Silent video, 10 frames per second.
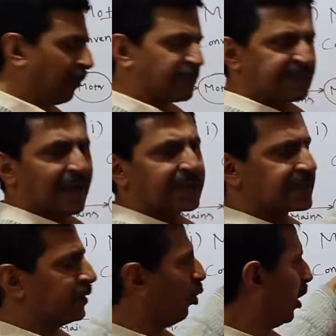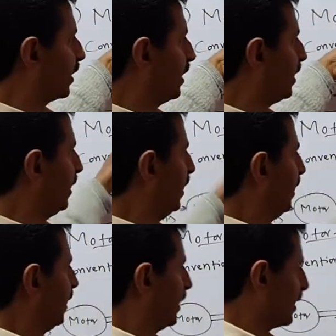This is the inlet
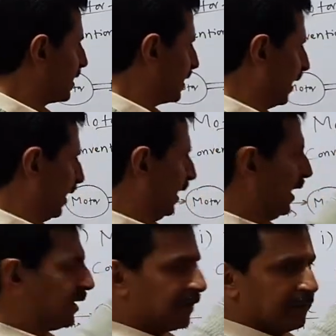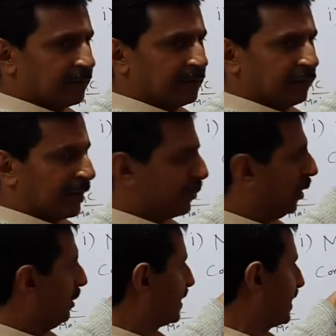where from it sucks the water, and then